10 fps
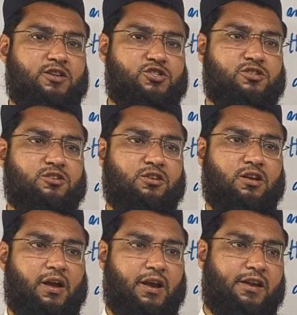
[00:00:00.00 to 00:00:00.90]
which
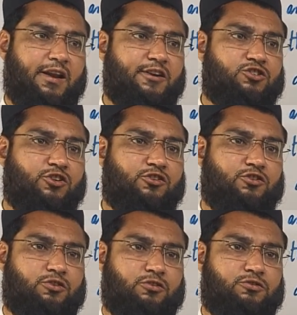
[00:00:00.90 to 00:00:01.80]
an electric
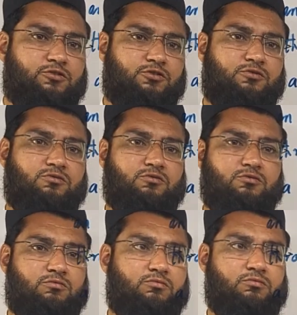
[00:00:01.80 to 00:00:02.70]
current
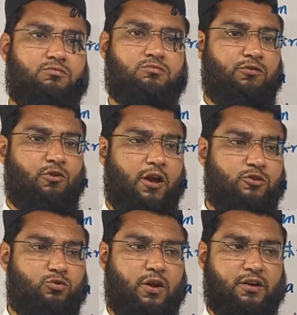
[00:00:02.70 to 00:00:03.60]

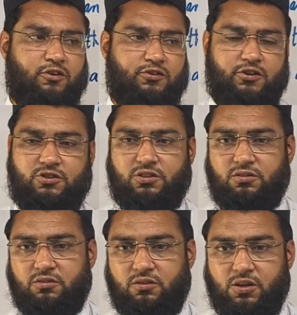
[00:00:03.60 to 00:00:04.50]
flowing through a
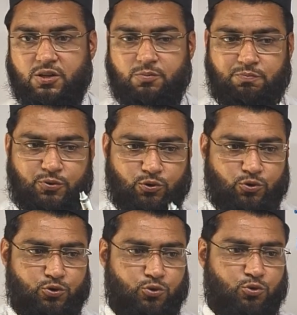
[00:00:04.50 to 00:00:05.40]
conductor
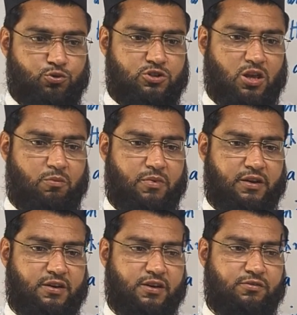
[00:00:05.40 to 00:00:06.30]
produces a
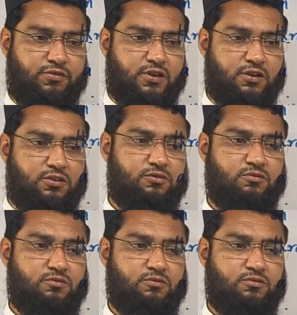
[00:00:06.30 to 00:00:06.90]
magnetic field